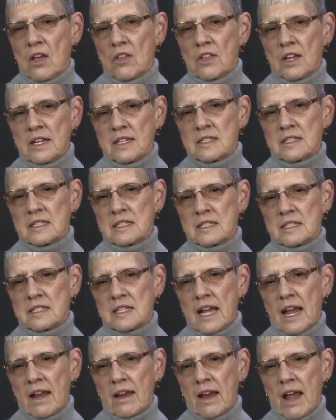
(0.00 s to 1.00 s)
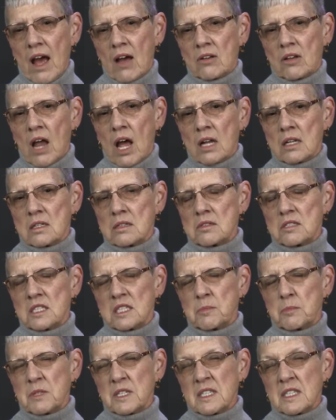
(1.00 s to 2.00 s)
Things that stand out, not
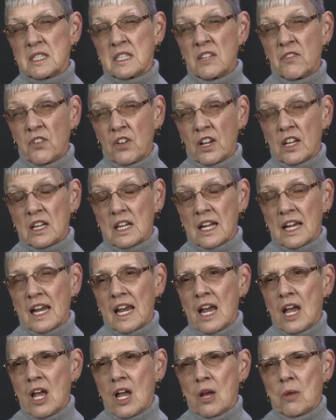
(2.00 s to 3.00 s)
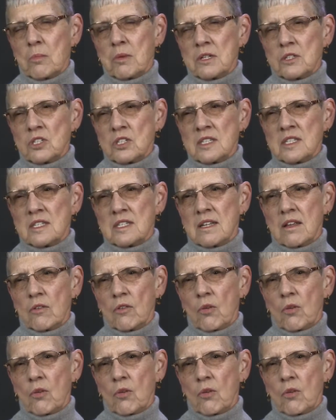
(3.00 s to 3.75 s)
specifically, but just